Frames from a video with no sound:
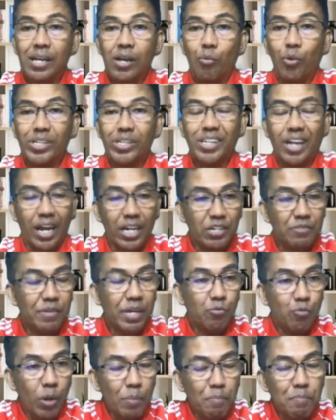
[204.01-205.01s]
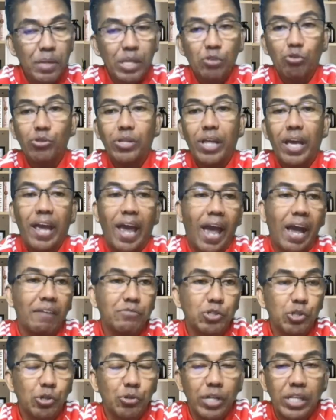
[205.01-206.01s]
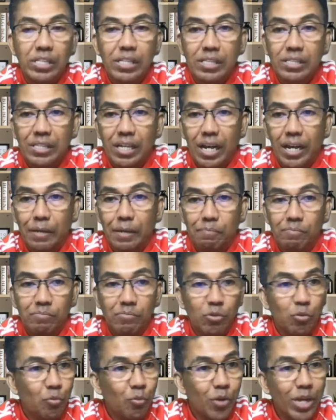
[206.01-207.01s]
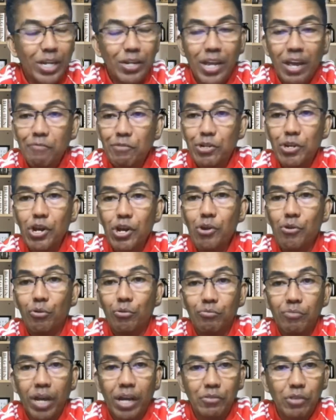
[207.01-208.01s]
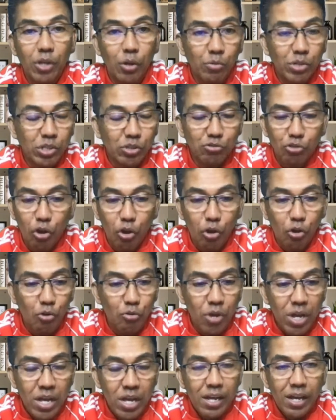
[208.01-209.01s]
What kind of equipment do they have during that time? We never know. There was no